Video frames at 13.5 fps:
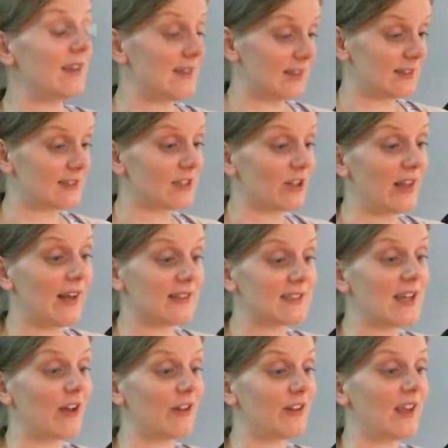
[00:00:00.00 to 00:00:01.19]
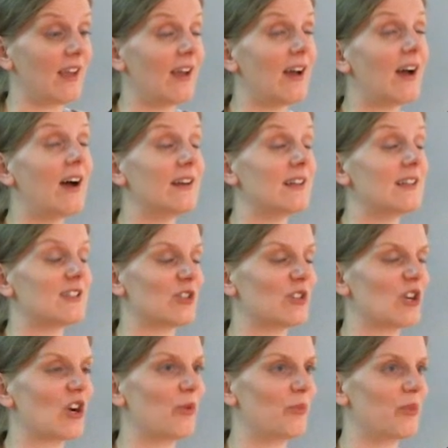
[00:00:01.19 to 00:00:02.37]
so that is how the
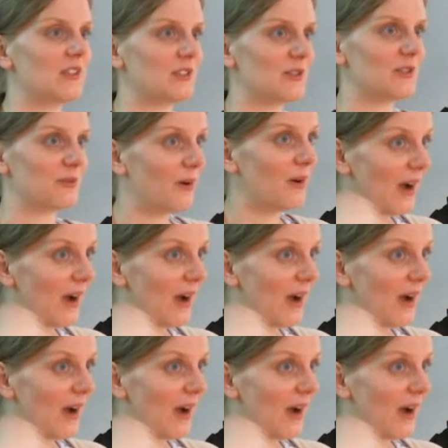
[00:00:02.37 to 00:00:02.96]
anisotropism